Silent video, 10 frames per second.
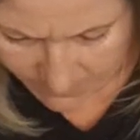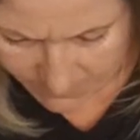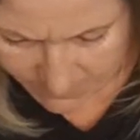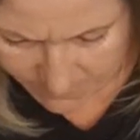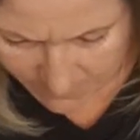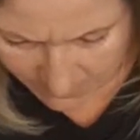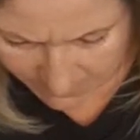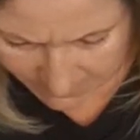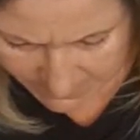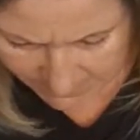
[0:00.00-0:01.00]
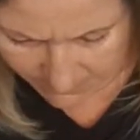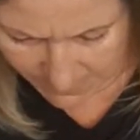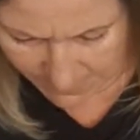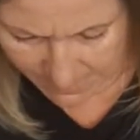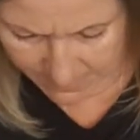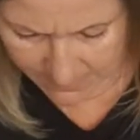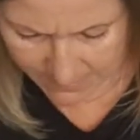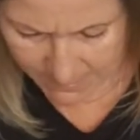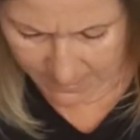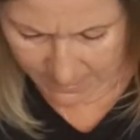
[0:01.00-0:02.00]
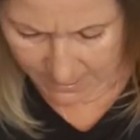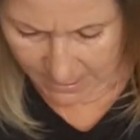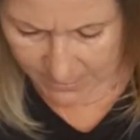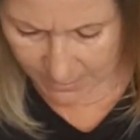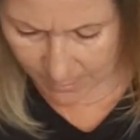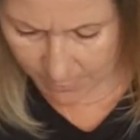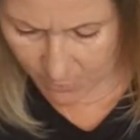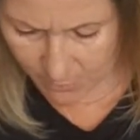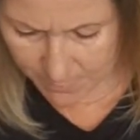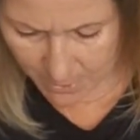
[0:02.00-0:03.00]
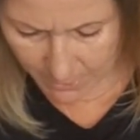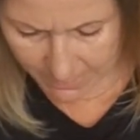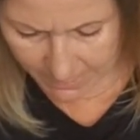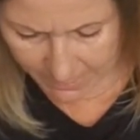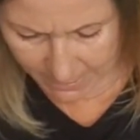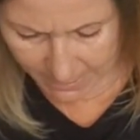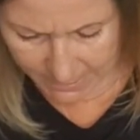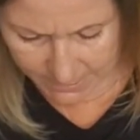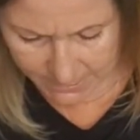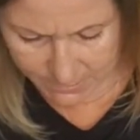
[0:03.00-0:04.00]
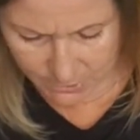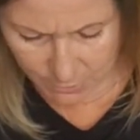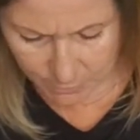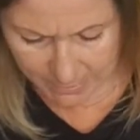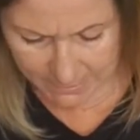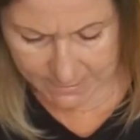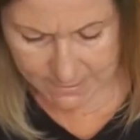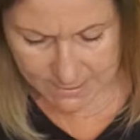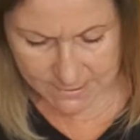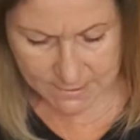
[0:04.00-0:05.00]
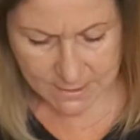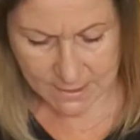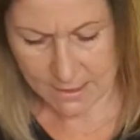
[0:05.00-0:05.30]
Just mark it down there. And then come along and mark it again in 2 places.